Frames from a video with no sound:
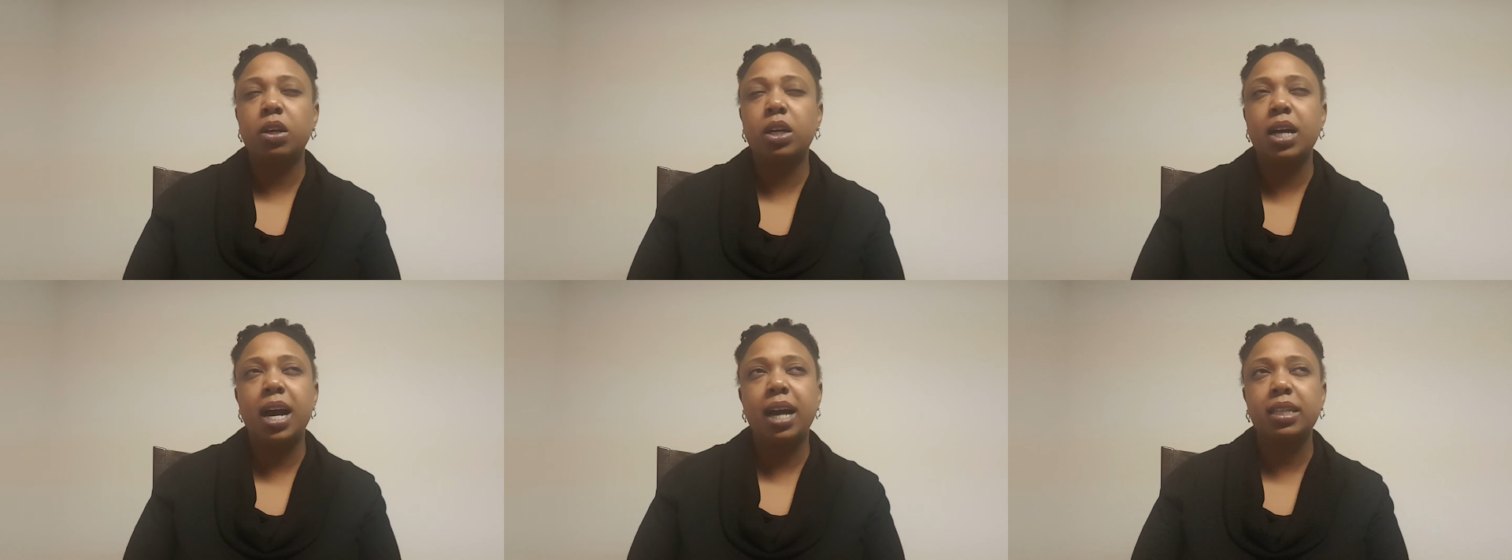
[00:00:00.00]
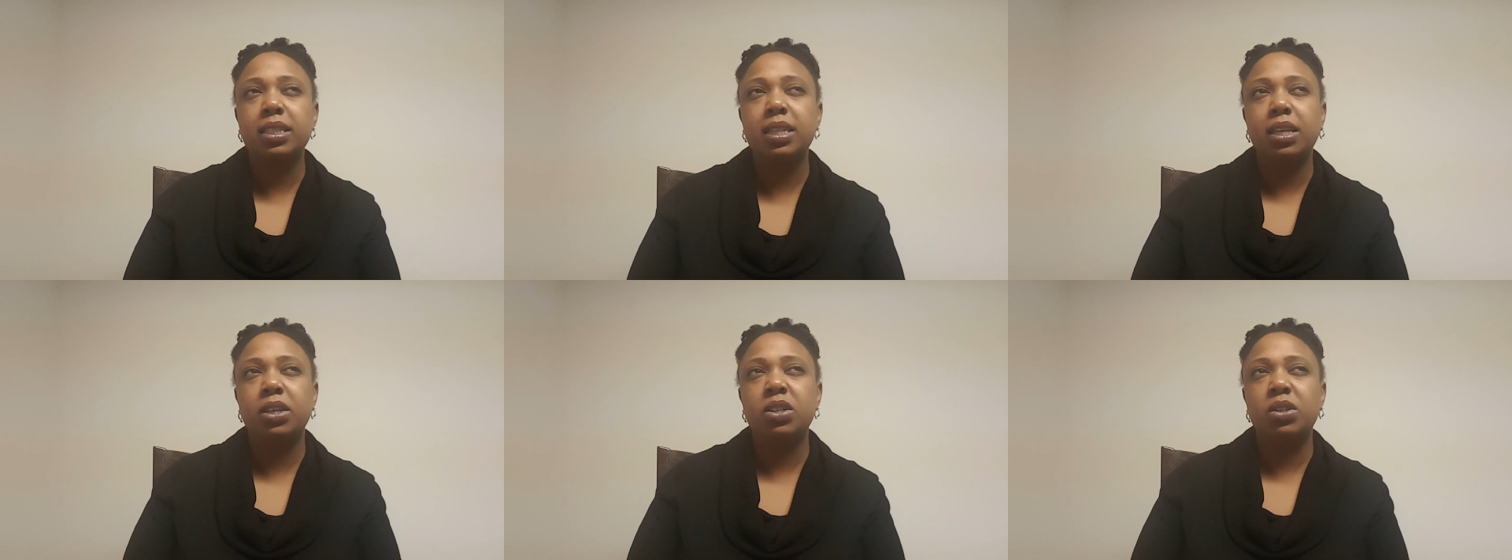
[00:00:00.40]

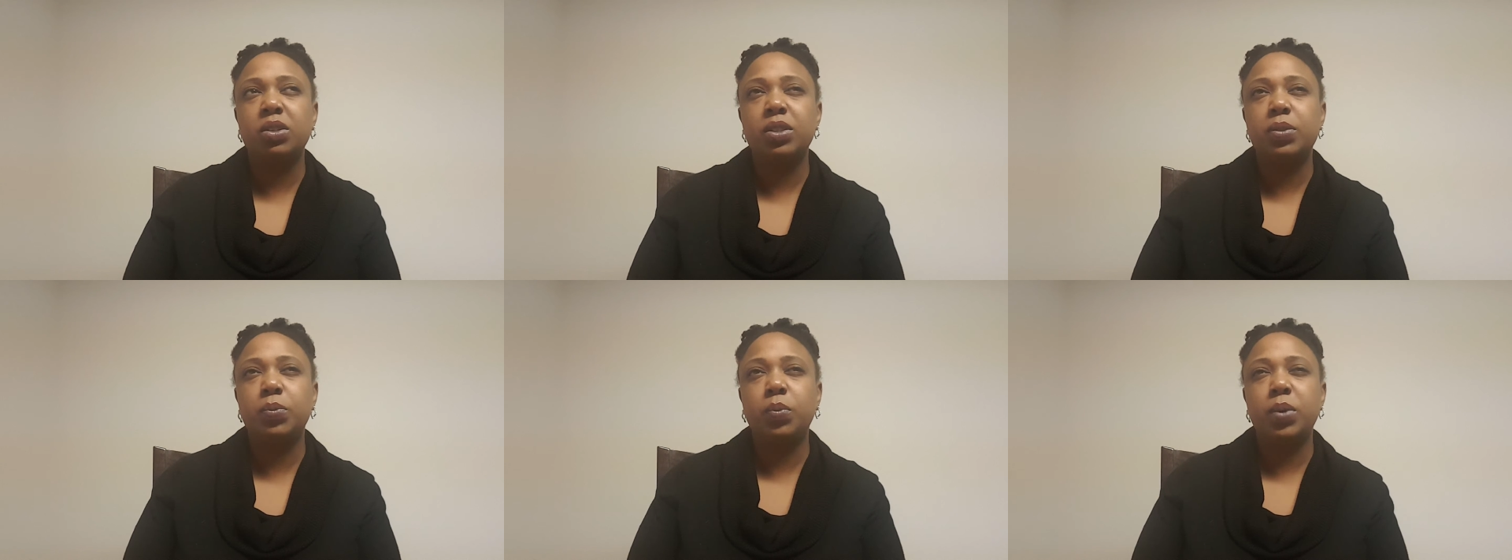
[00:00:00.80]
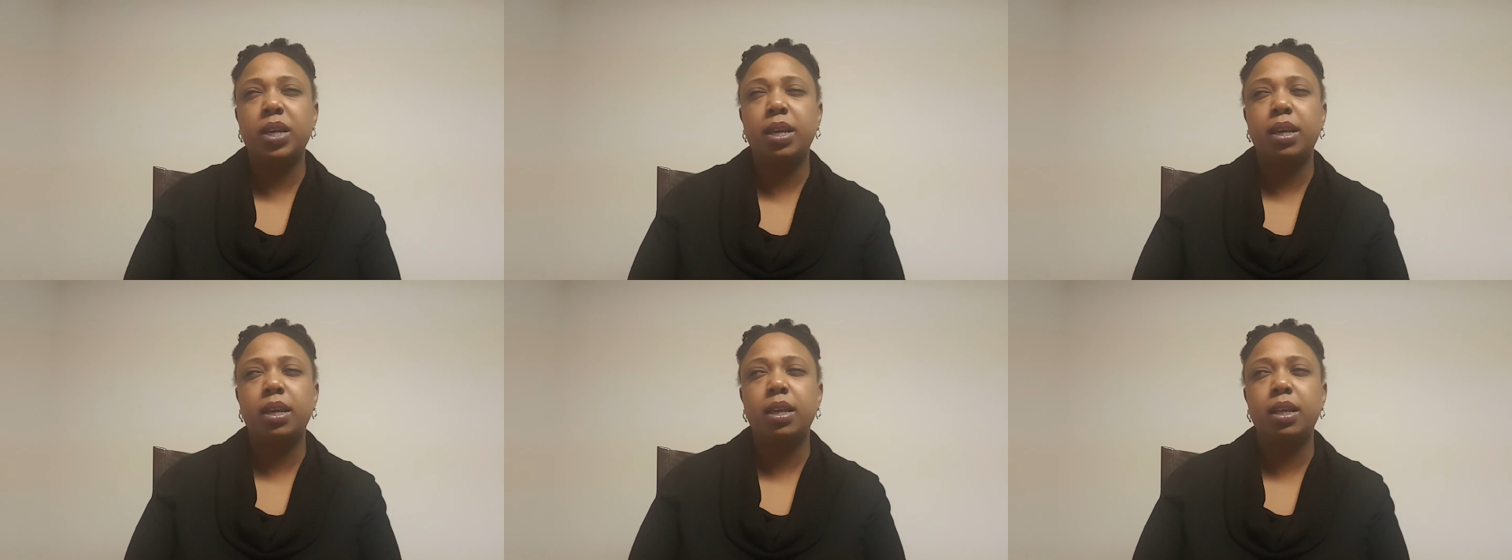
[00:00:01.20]
cocktails
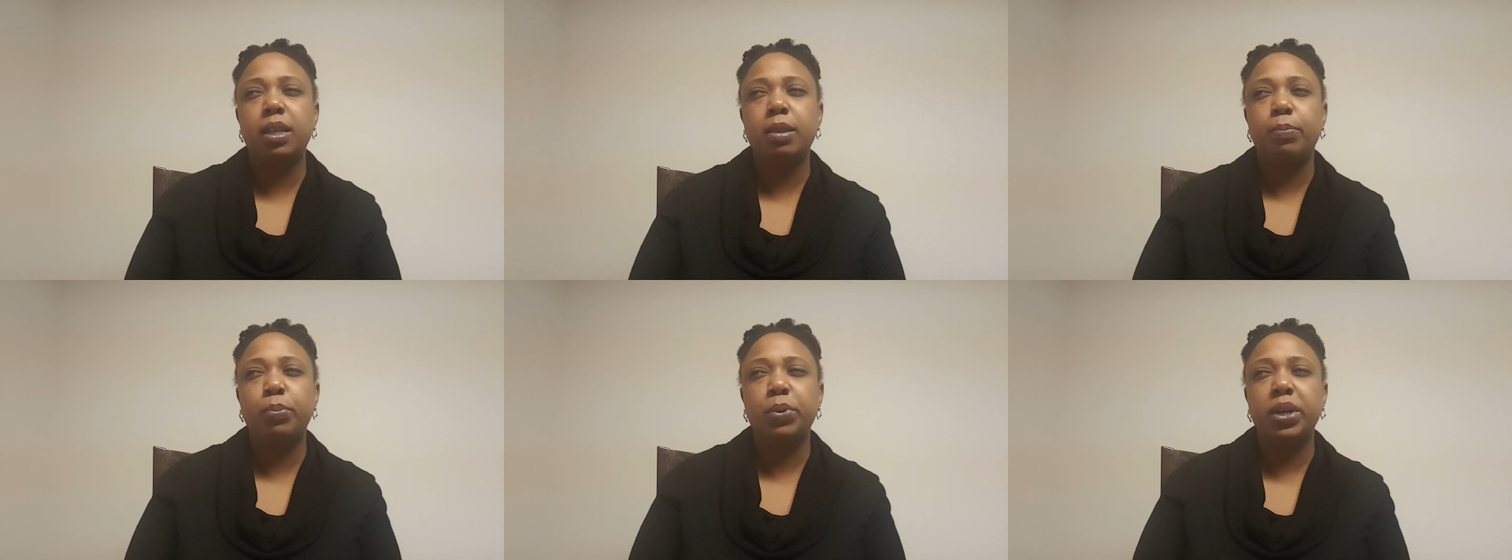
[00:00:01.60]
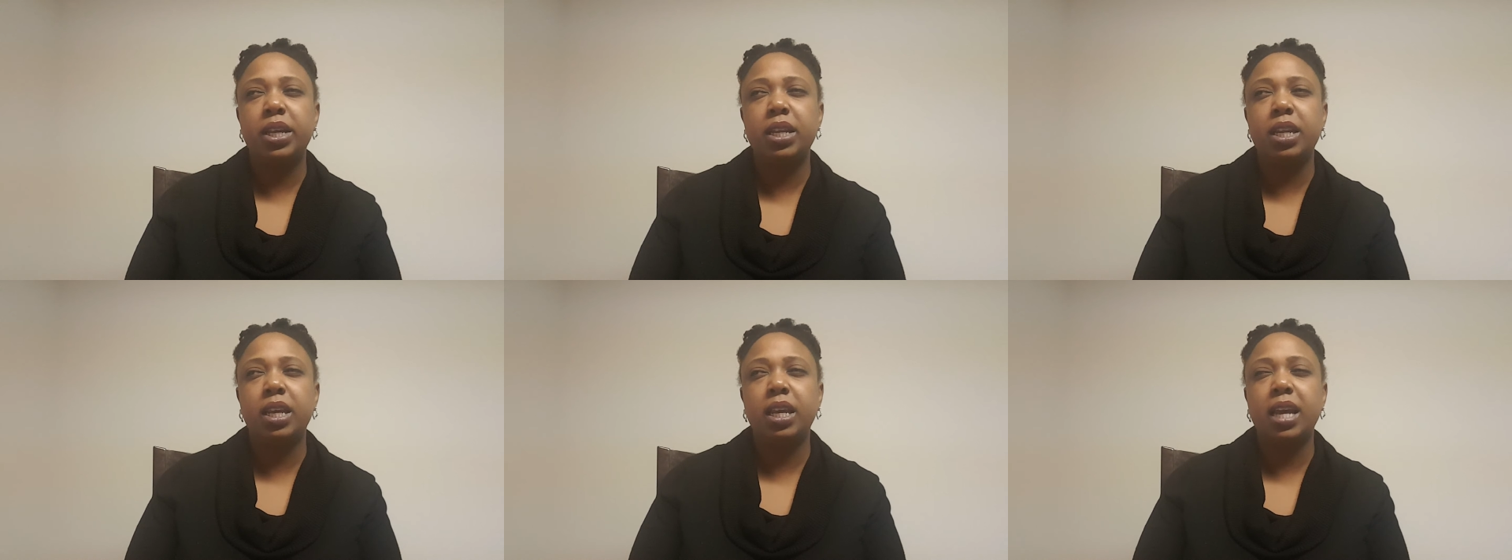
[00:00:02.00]
with
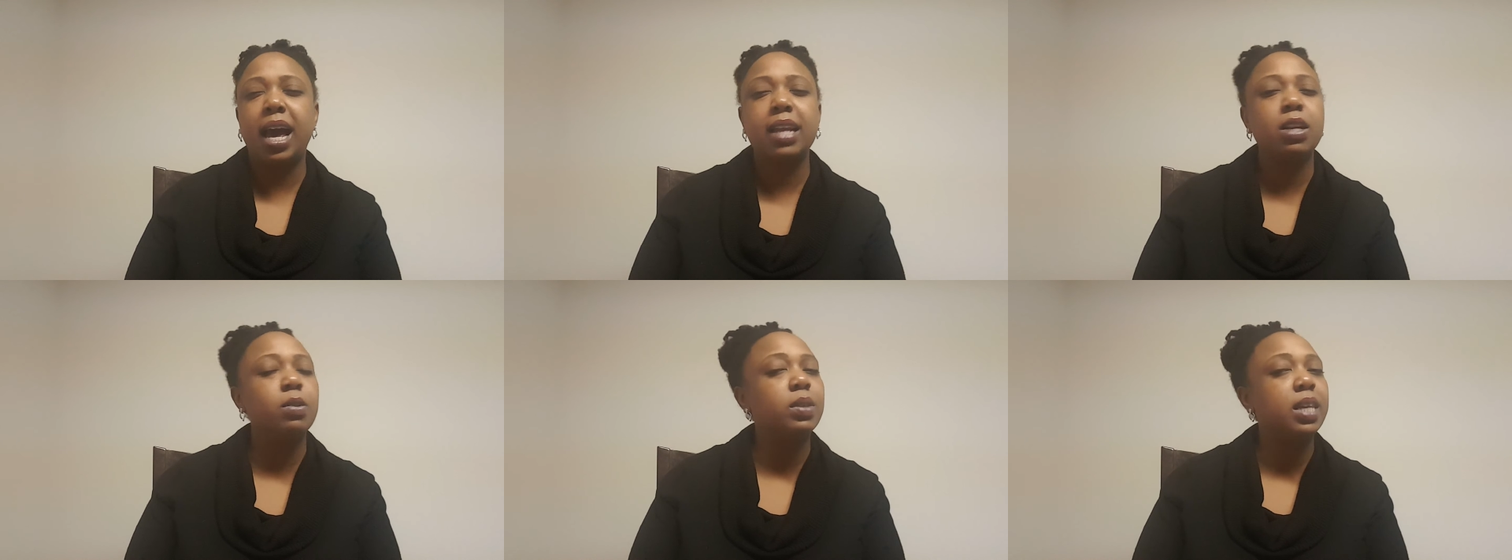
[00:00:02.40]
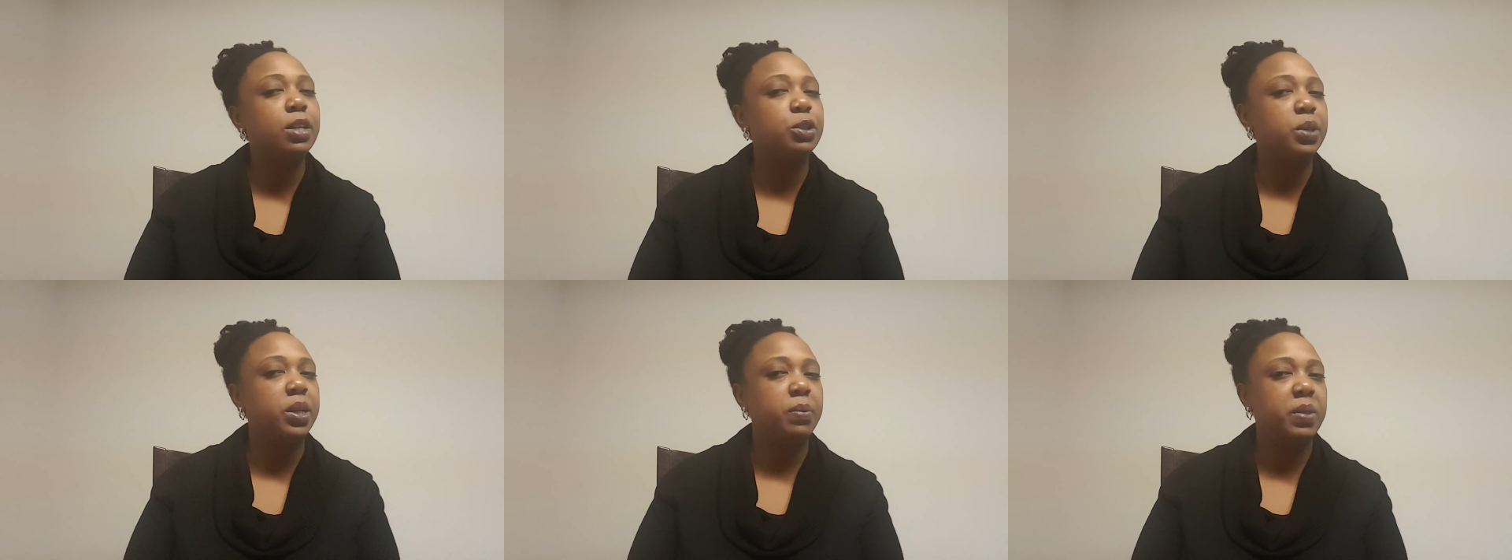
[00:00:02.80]
Brittany. I don't
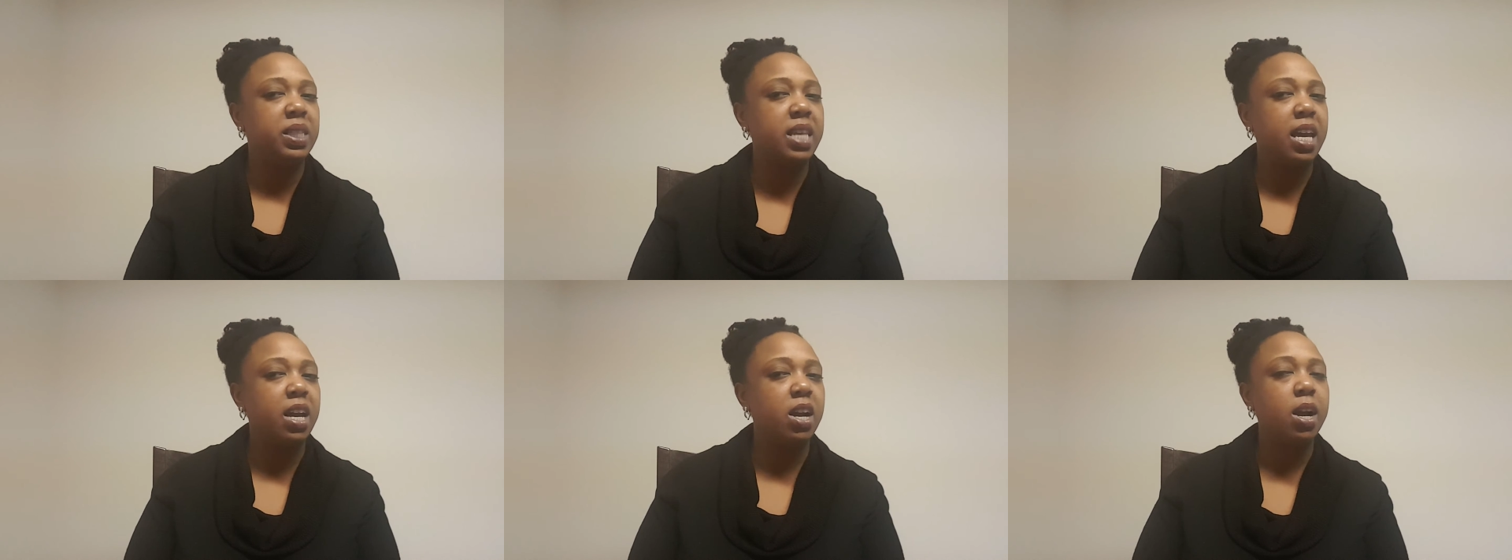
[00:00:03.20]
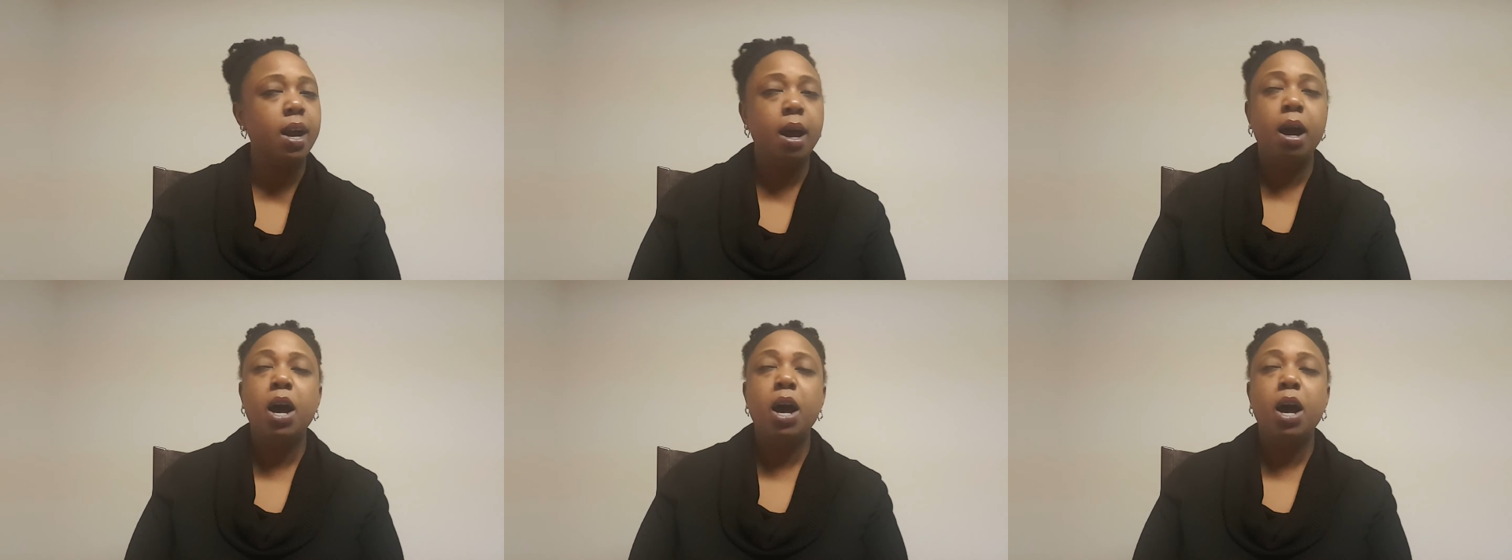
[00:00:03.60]
think Drita was there.